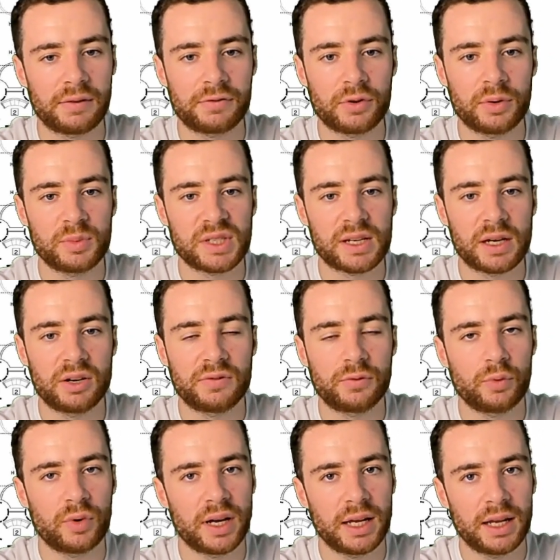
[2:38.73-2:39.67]
for
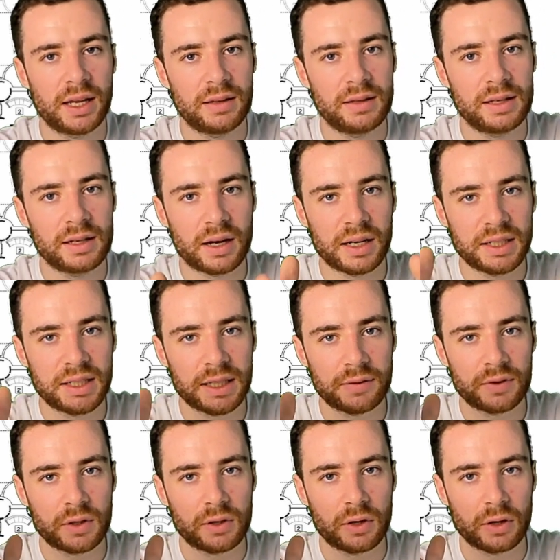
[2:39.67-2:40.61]
himself where the
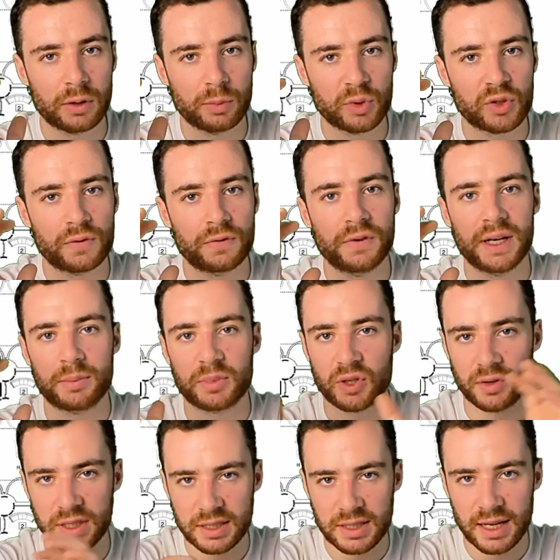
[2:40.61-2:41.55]
idea of the column was
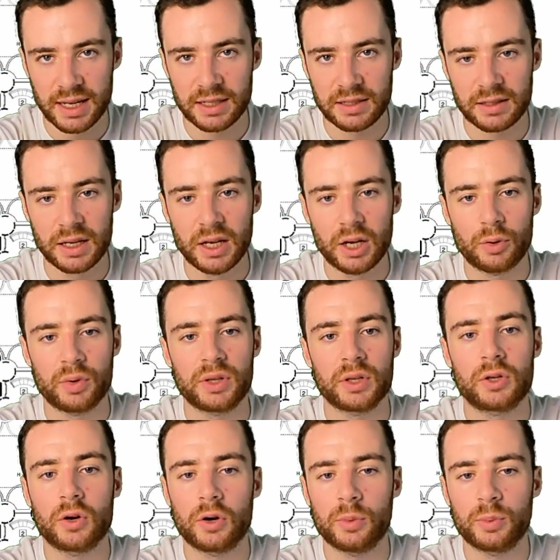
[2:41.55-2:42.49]
flipped on its head,
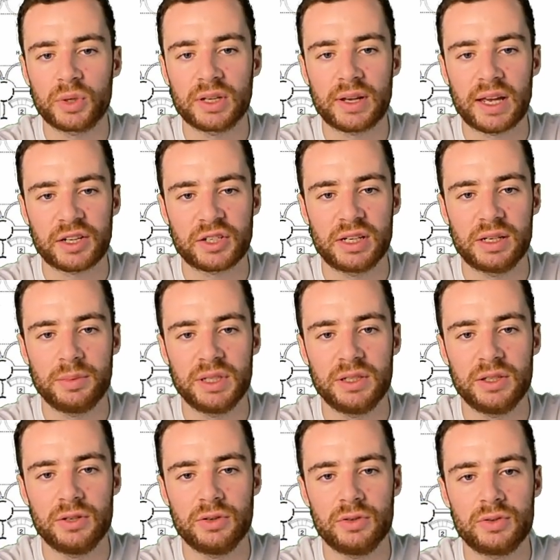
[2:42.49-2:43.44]
where the column could actually
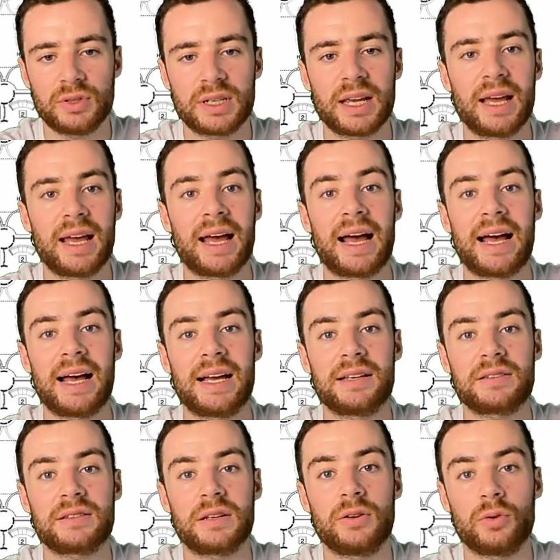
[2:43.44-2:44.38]
be used
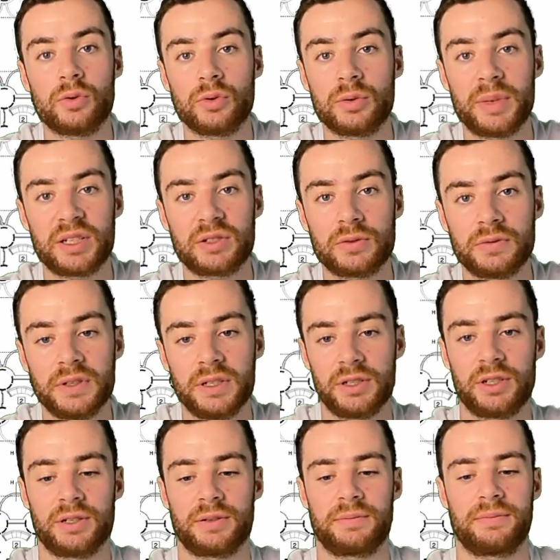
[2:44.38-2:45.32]
as an ornamental
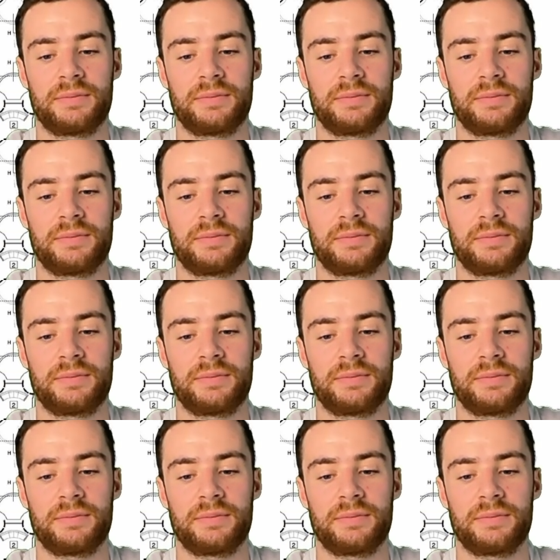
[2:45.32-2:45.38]
feature.